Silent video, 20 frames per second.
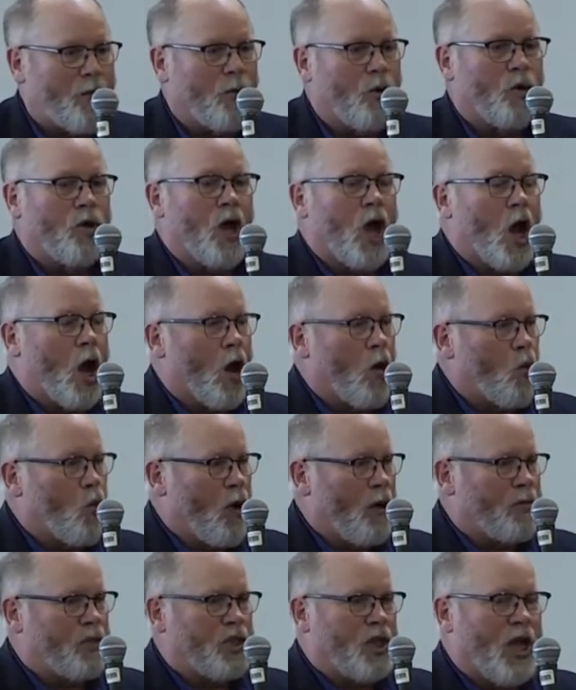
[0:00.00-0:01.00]
or go to our
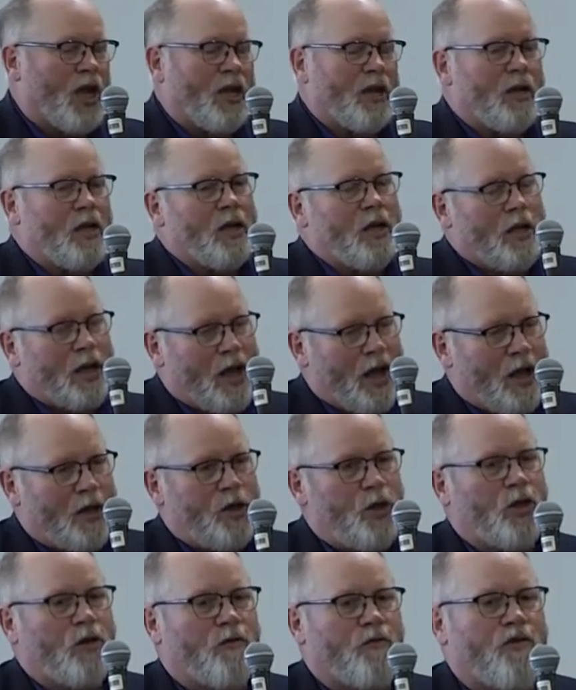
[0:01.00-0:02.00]
website and
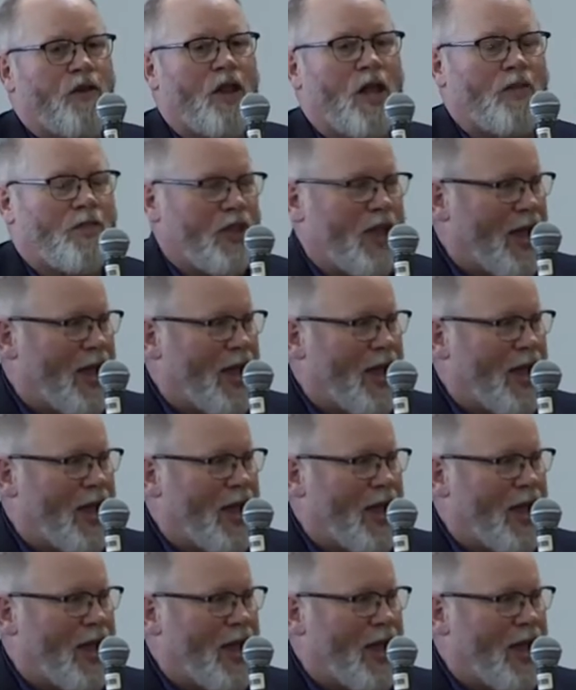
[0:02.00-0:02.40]
you can fill out the